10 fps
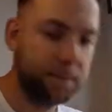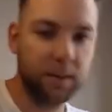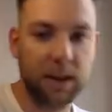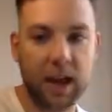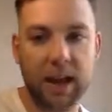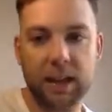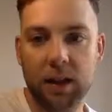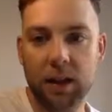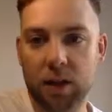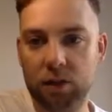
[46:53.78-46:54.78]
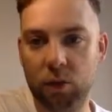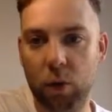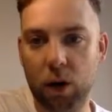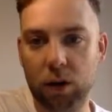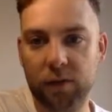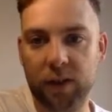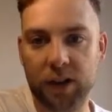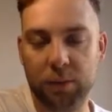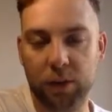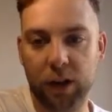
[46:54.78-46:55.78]
Okay? So 1 fraction
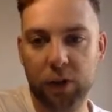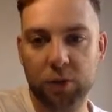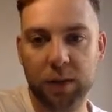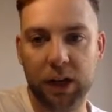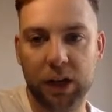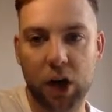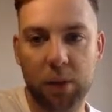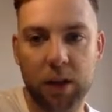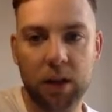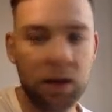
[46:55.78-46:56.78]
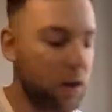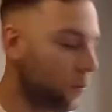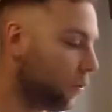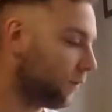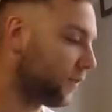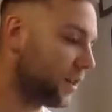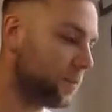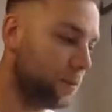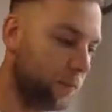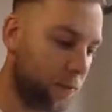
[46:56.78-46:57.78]
button. It comes up like a comma. 1 fraction
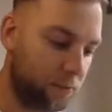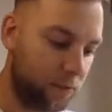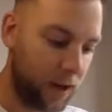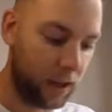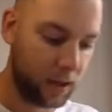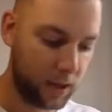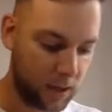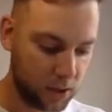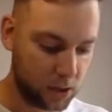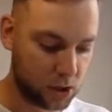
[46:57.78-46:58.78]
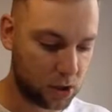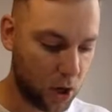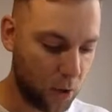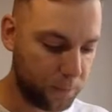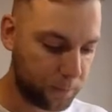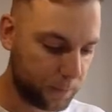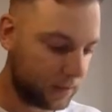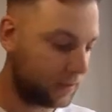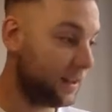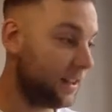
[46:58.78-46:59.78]
button 3. So
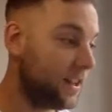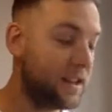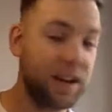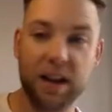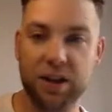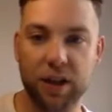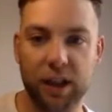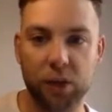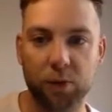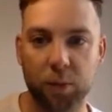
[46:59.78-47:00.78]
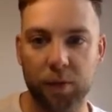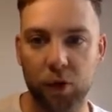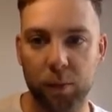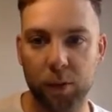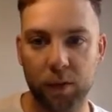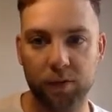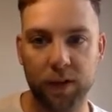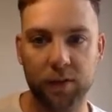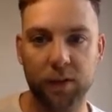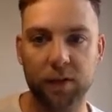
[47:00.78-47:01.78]
it actually then comes up with
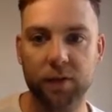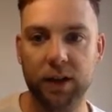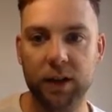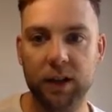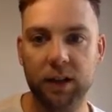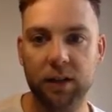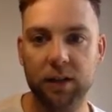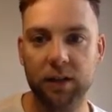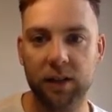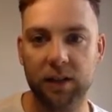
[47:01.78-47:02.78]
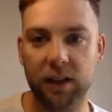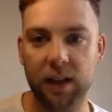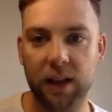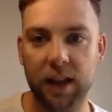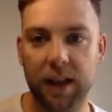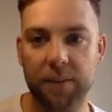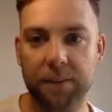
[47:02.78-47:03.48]
0.333. See that there?